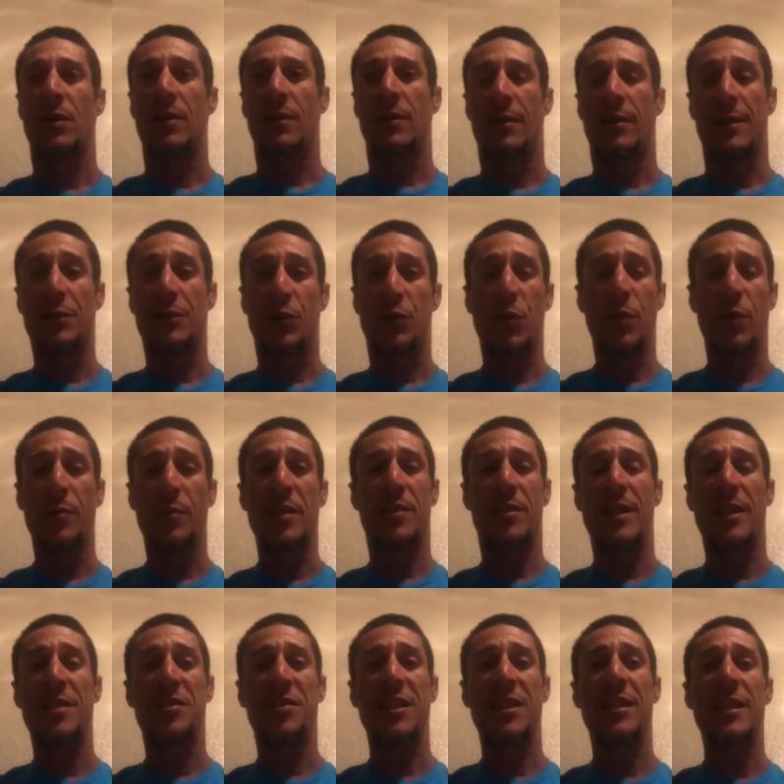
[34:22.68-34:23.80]
It took me
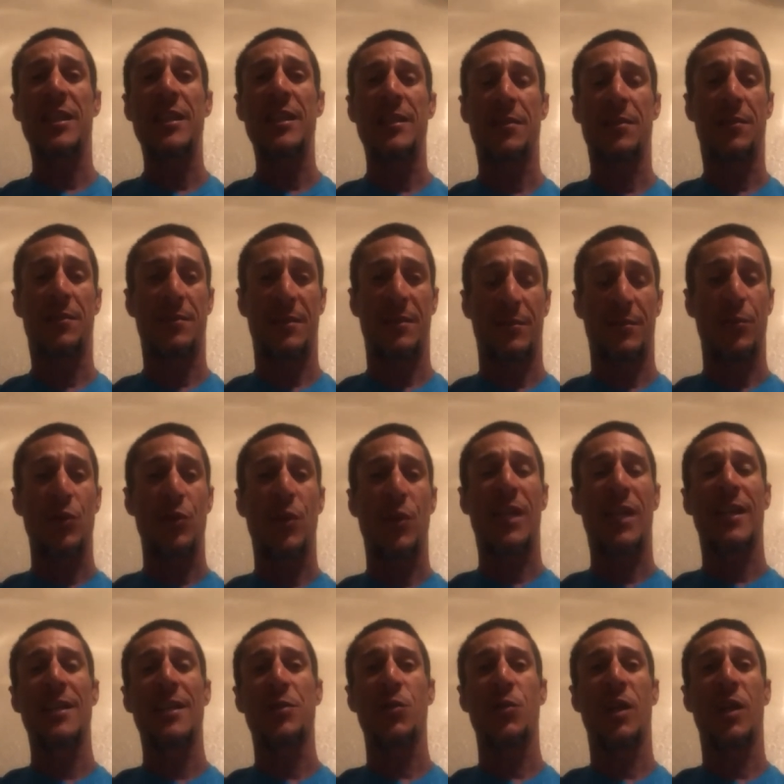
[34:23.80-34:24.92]
13 years until I
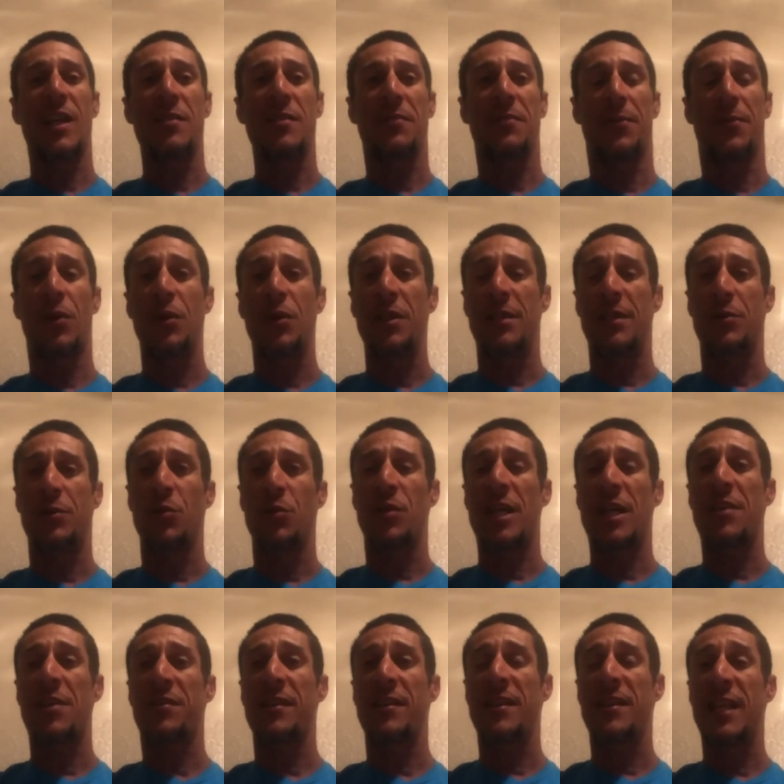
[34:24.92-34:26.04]
get to California in
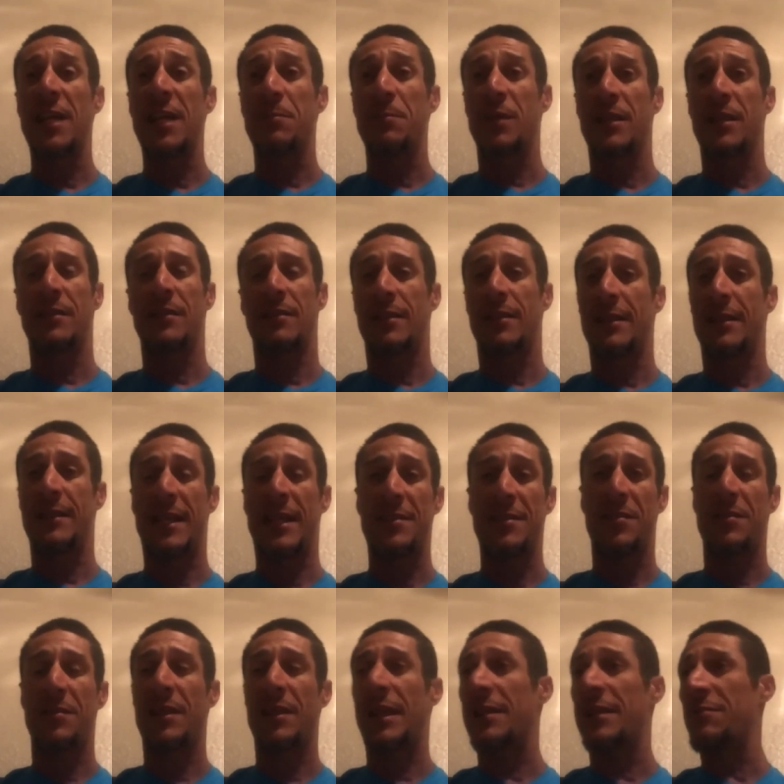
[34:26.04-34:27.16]
2011, and
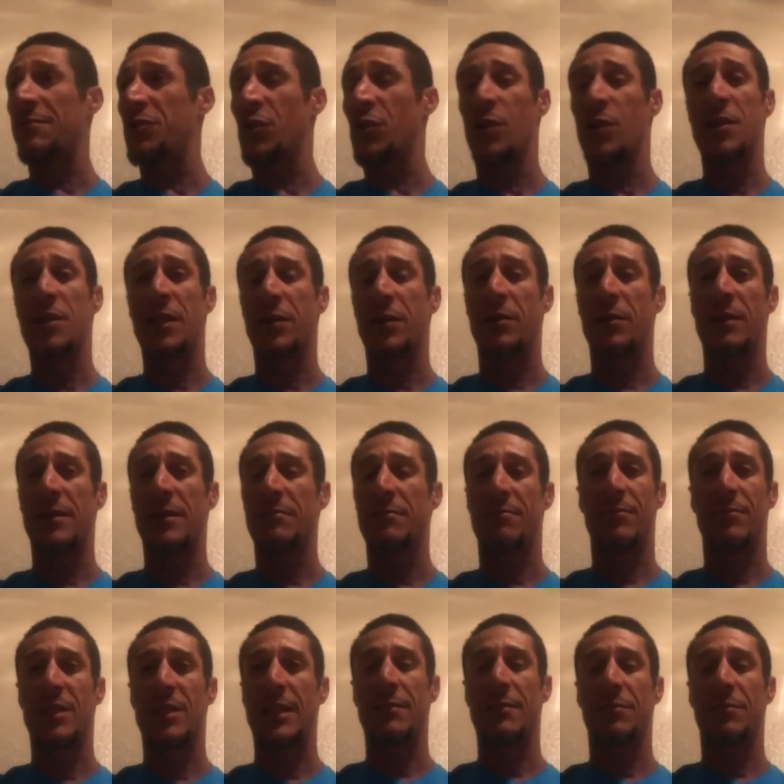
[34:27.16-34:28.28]
I joined
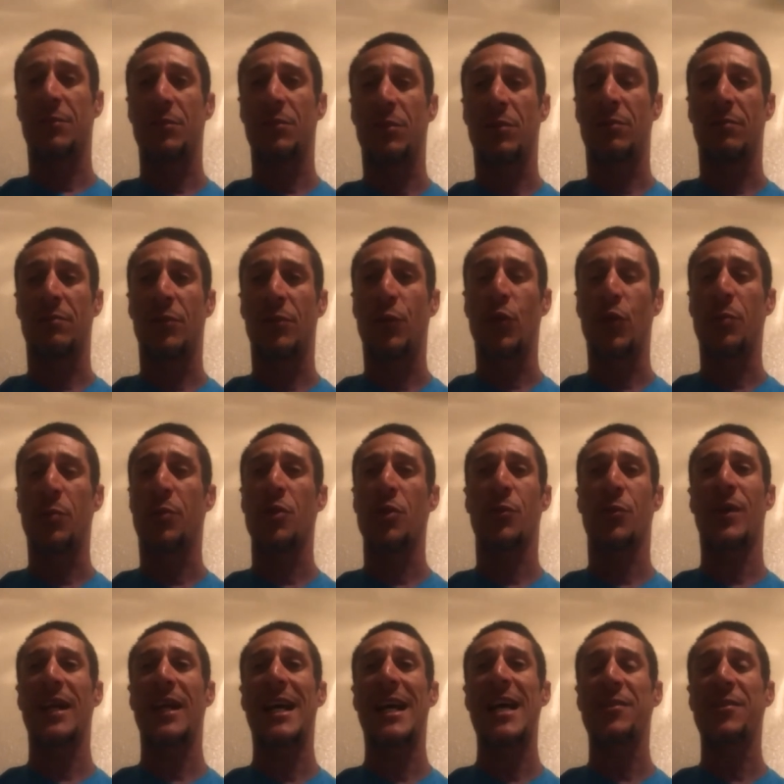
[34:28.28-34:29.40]
a group of
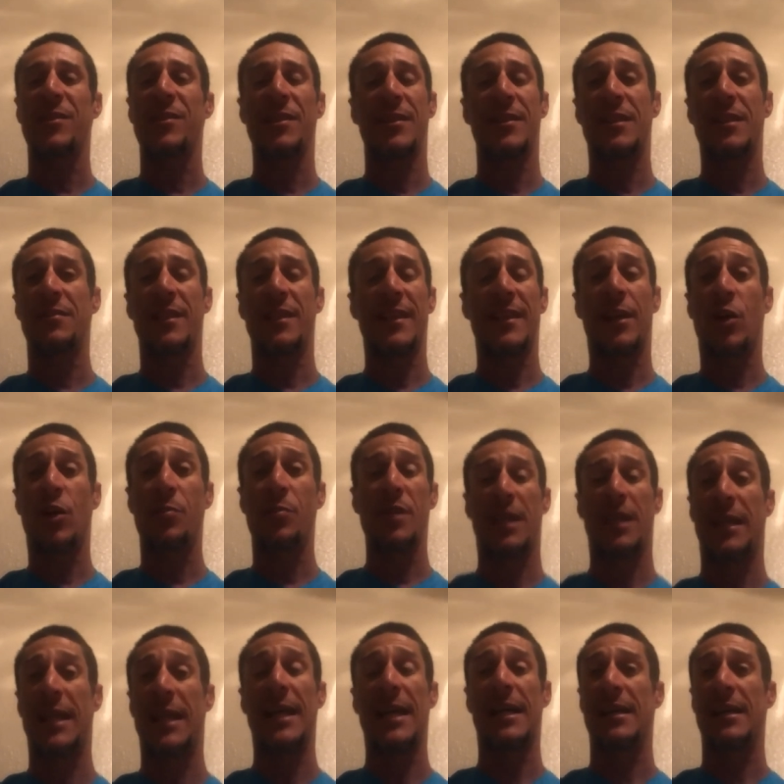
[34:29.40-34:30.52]
triathletes, and they helped me
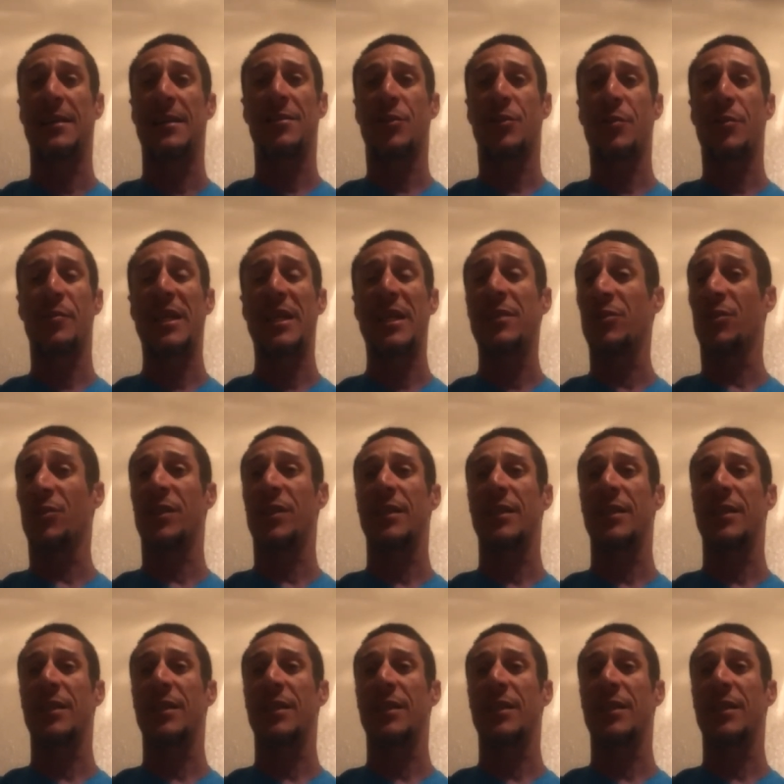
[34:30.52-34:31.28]
a lot, tremendously.